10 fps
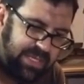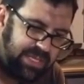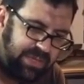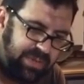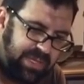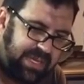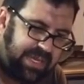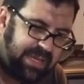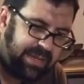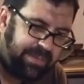to
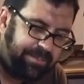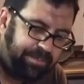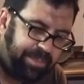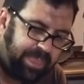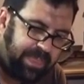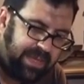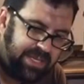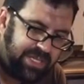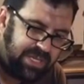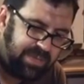the
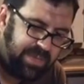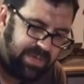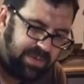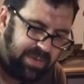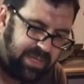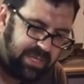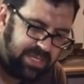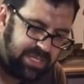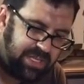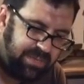engine computer, and the
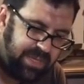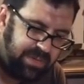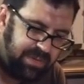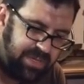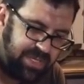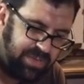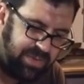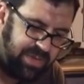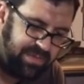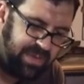engine computer
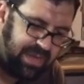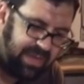sort of